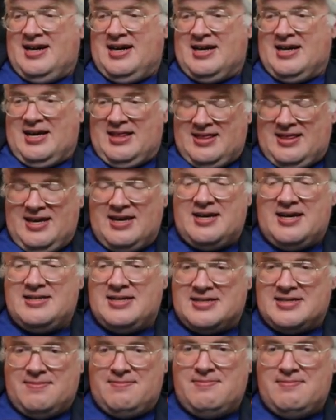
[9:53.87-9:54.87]
And I think
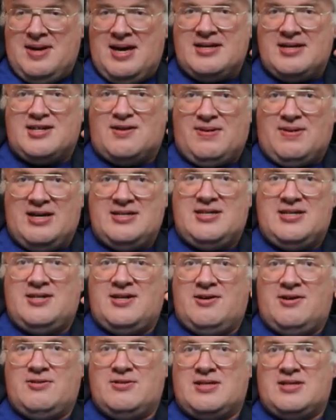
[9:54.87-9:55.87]
he's at the mental place he
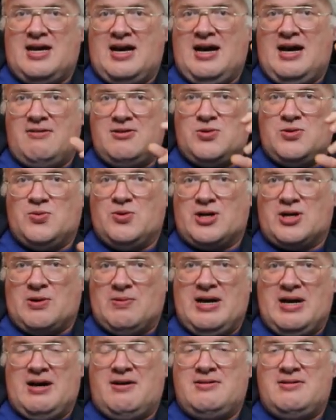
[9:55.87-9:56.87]
knows how to work
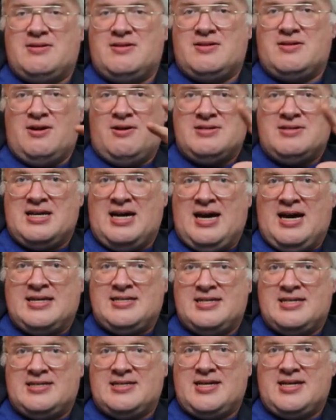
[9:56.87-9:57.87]
around those
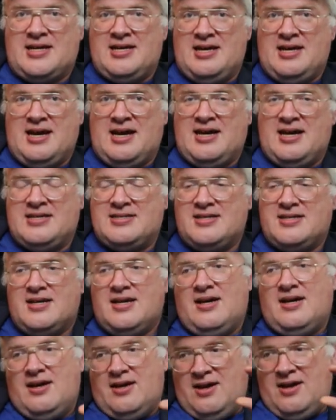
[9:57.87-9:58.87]
assets that he has
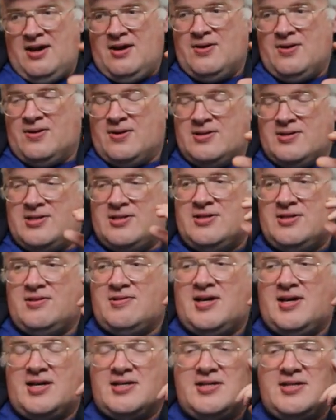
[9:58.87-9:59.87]
in order to
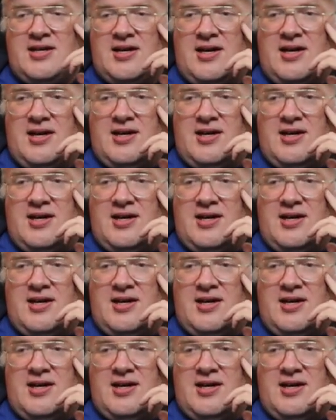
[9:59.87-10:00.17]
do that.